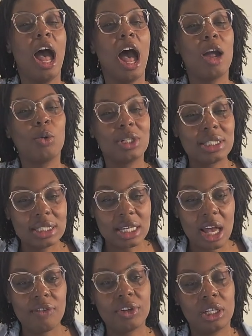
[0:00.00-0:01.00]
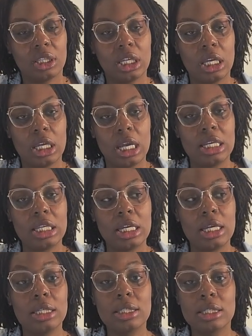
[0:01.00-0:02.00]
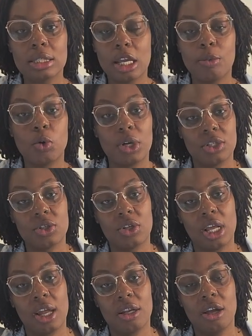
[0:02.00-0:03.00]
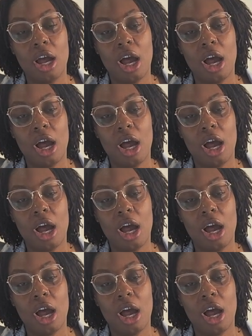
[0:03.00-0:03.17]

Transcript: I would definitely need stable internet.